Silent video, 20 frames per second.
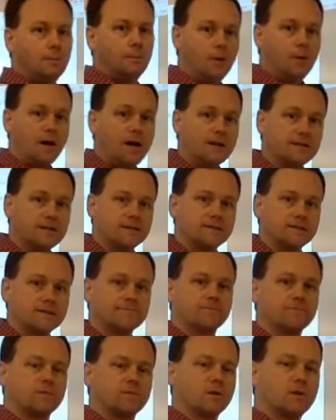but
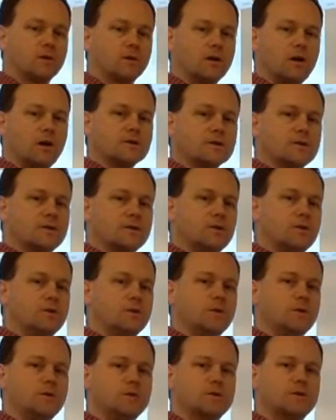you can also
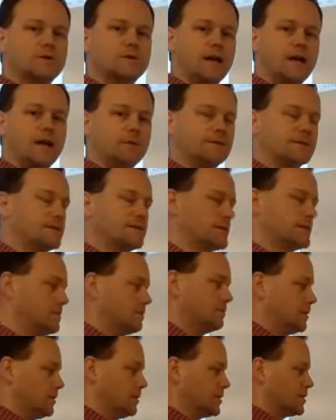use the element
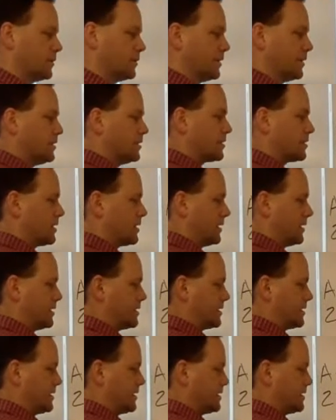symbol. So we could just write
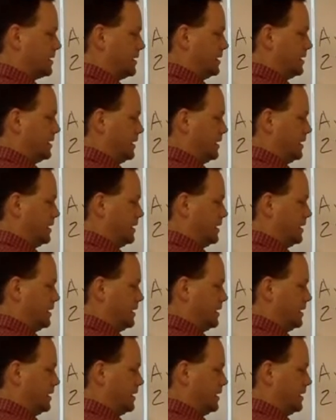this as